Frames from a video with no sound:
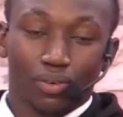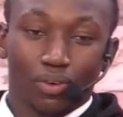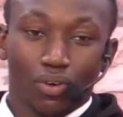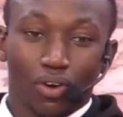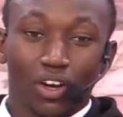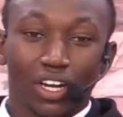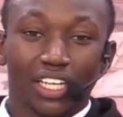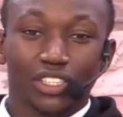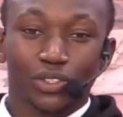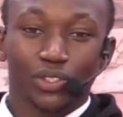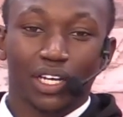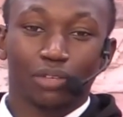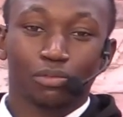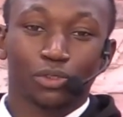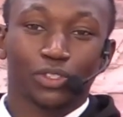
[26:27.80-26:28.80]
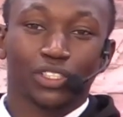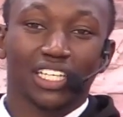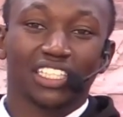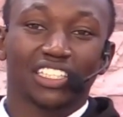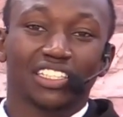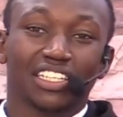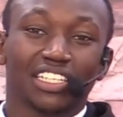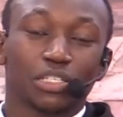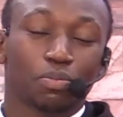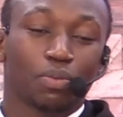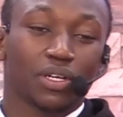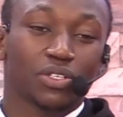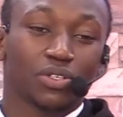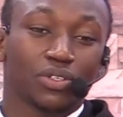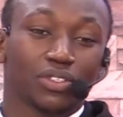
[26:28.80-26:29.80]
Only to come to touch this
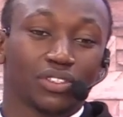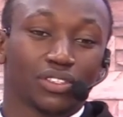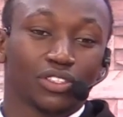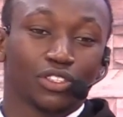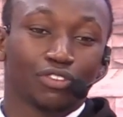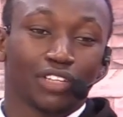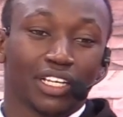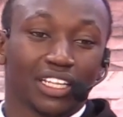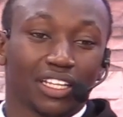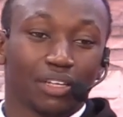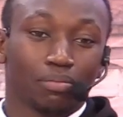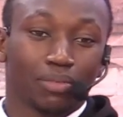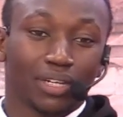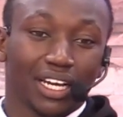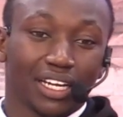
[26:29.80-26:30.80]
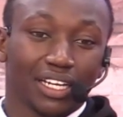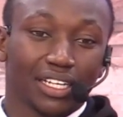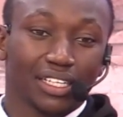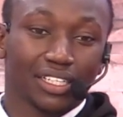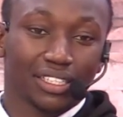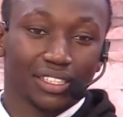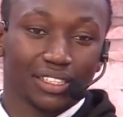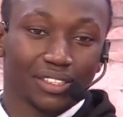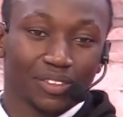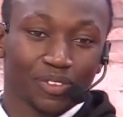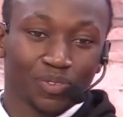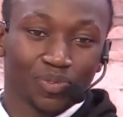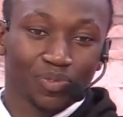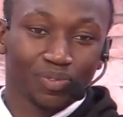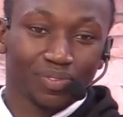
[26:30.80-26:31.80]
person to find them dead
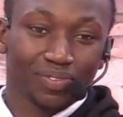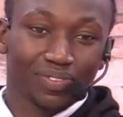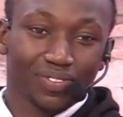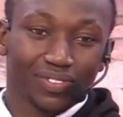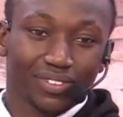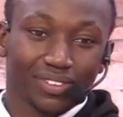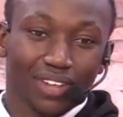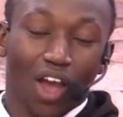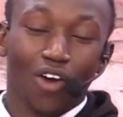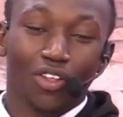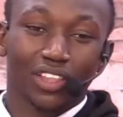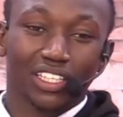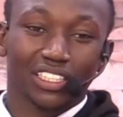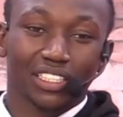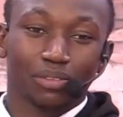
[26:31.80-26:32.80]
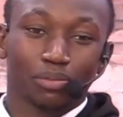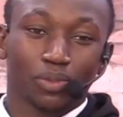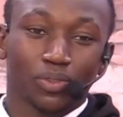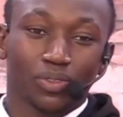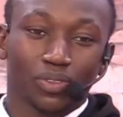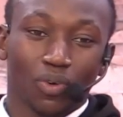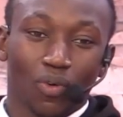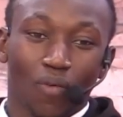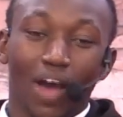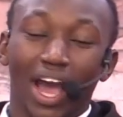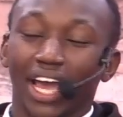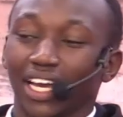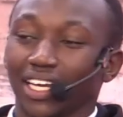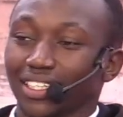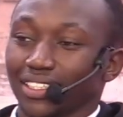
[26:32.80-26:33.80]
on the table. Why?
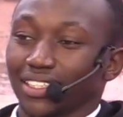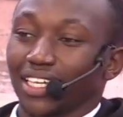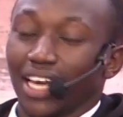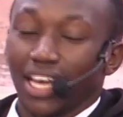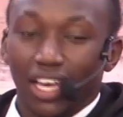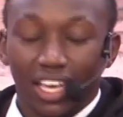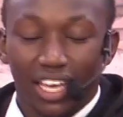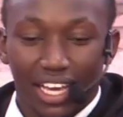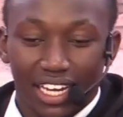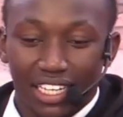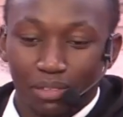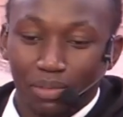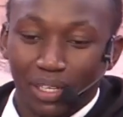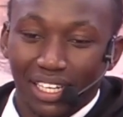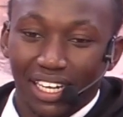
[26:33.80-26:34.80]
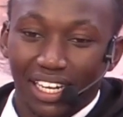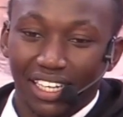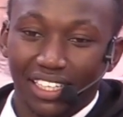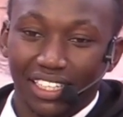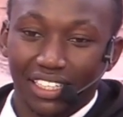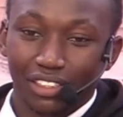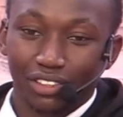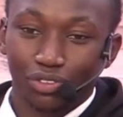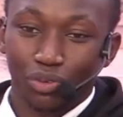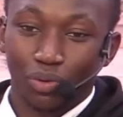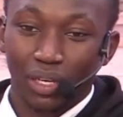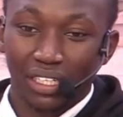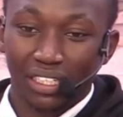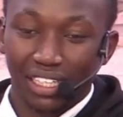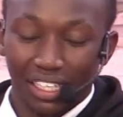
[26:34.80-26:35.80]
He had been hungry.
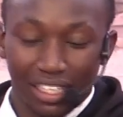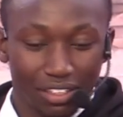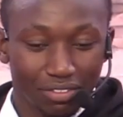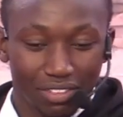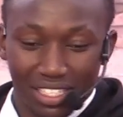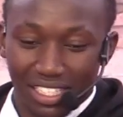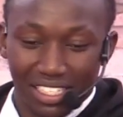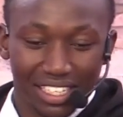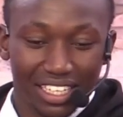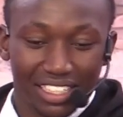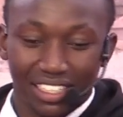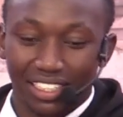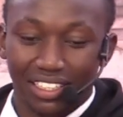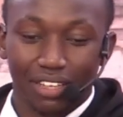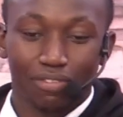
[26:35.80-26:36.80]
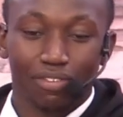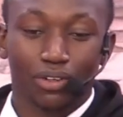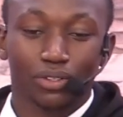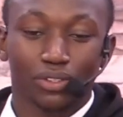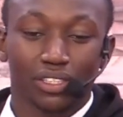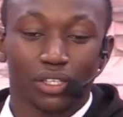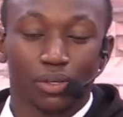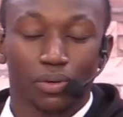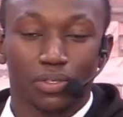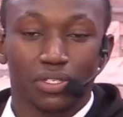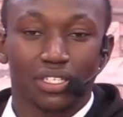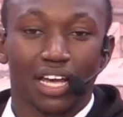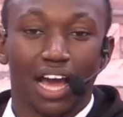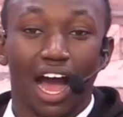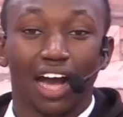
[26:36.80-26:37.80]
When they investigated, they found he was
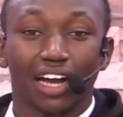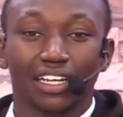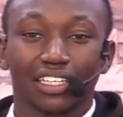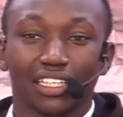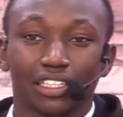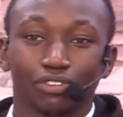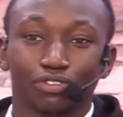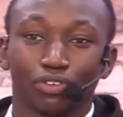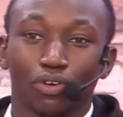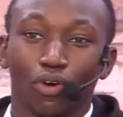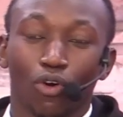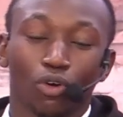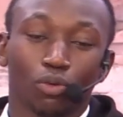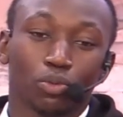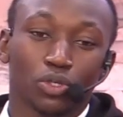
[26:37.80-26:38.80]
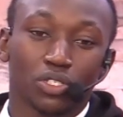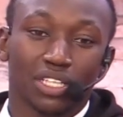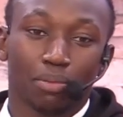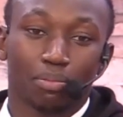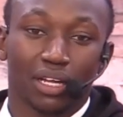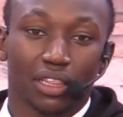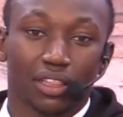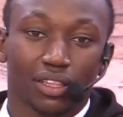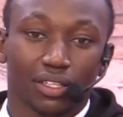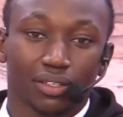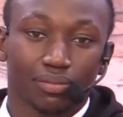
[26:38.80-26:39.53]
hungry for almost a month.